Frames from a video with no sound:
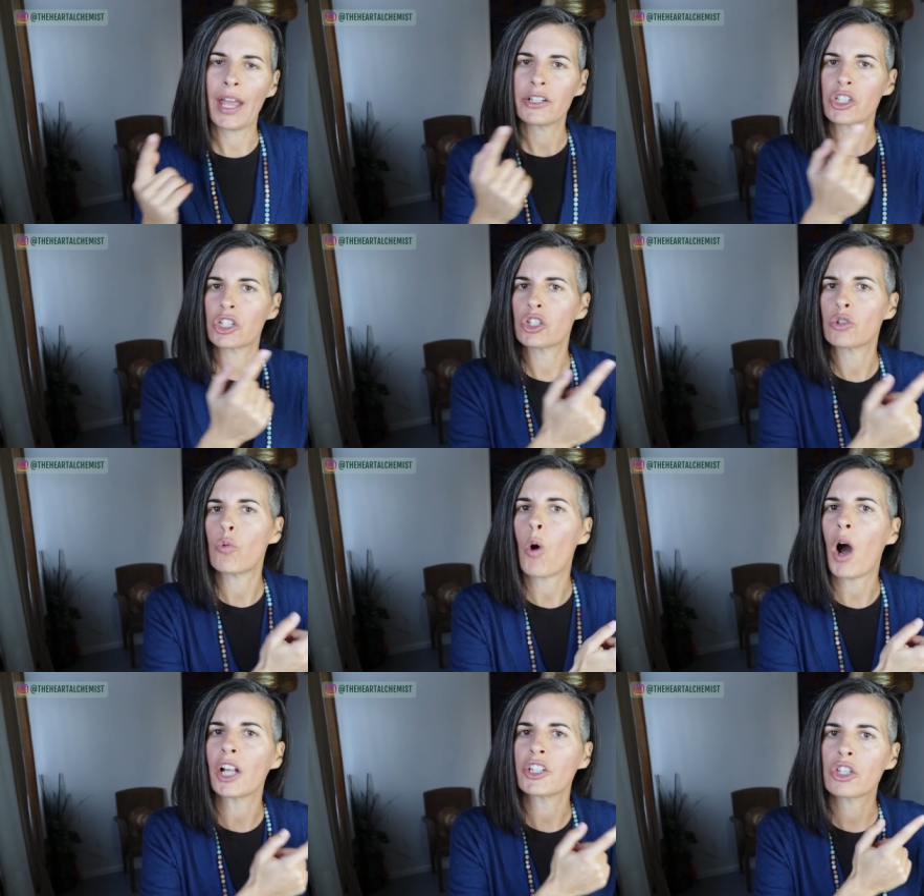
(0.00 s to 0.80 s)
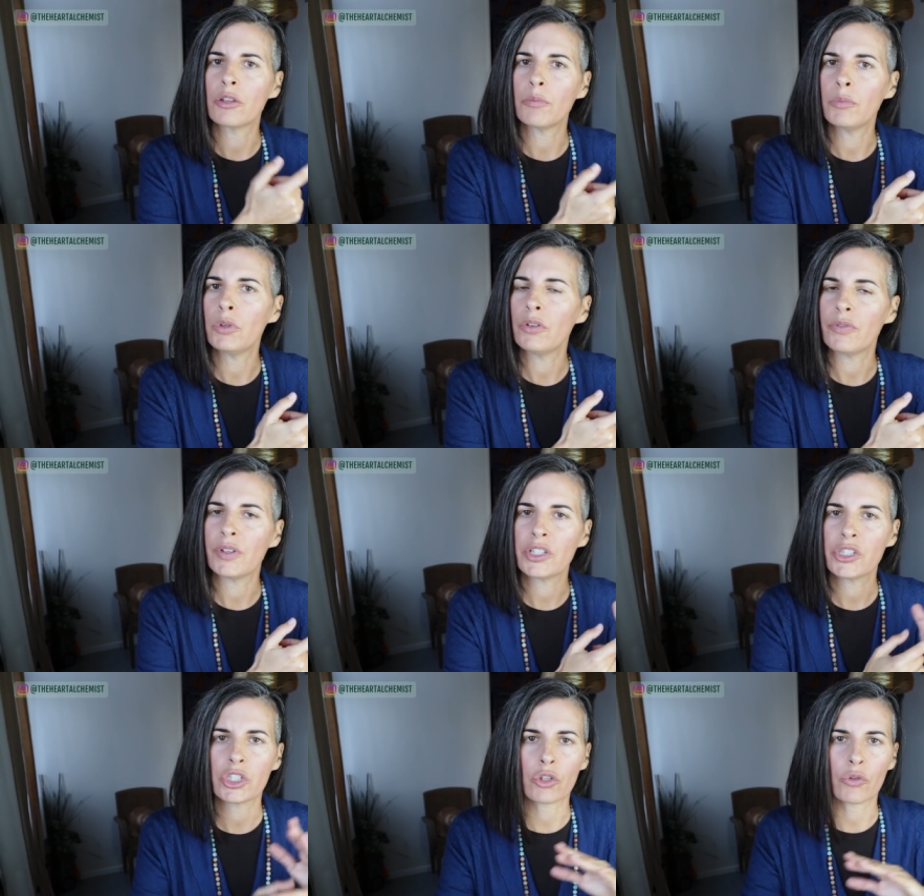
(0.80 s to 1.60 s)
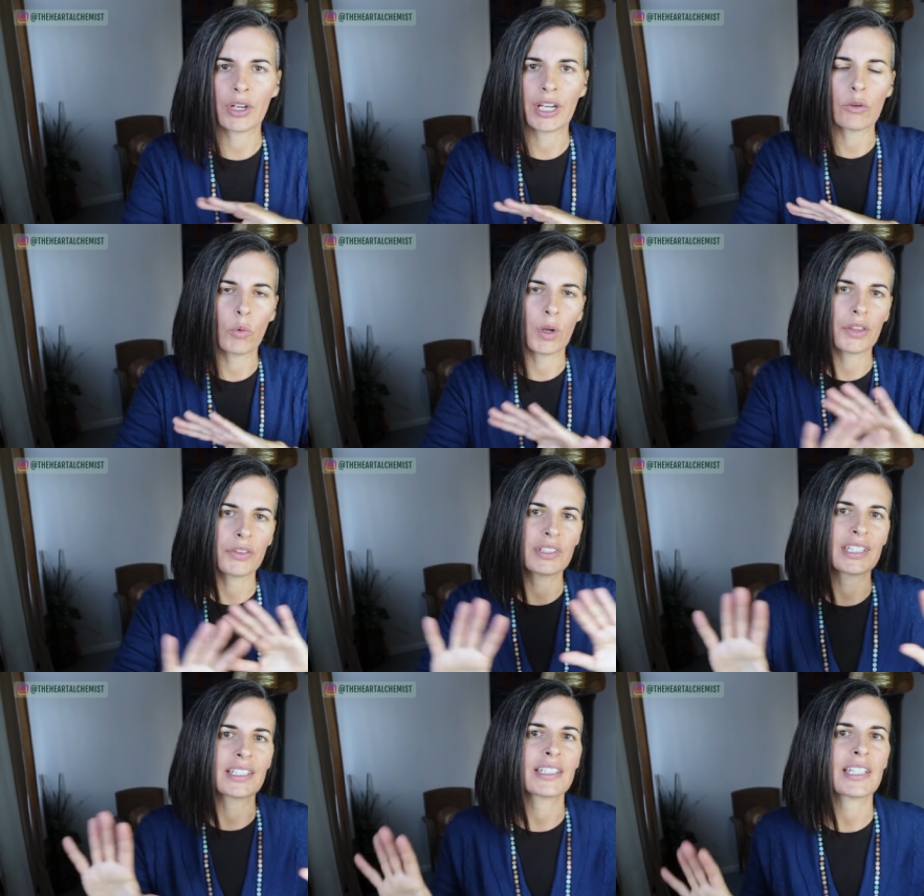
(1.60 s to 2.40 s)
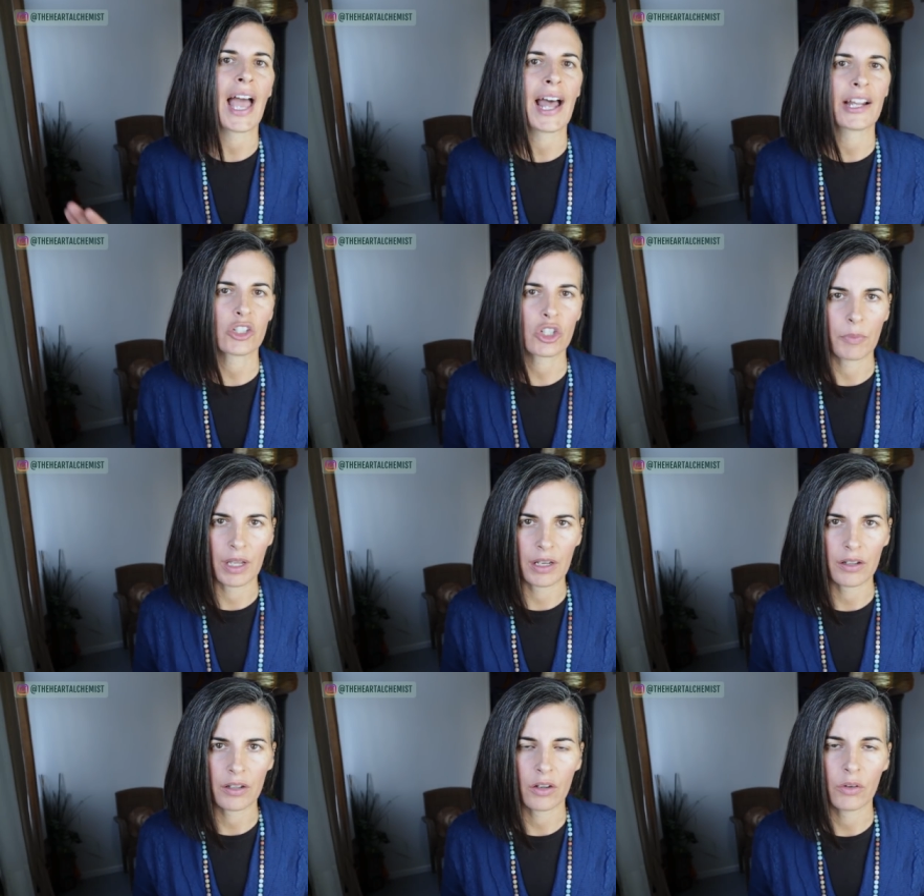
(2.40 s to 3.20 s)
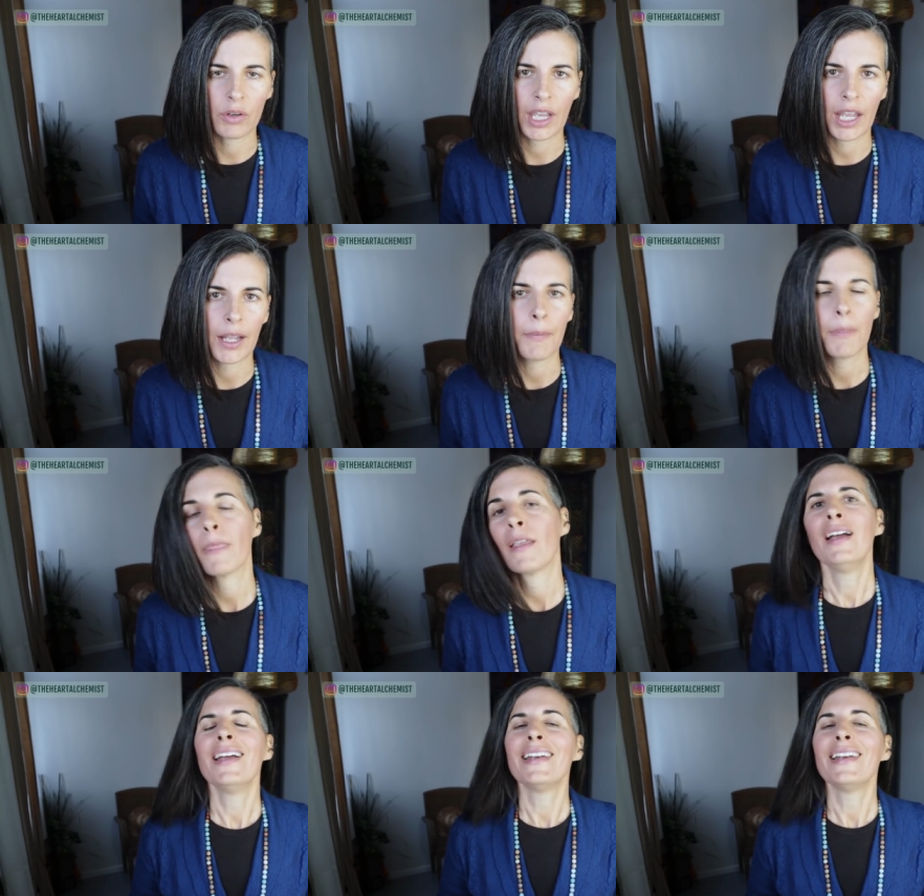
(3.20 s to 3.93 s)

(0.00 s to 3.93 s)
and just watch the movie screen with detachment, okay?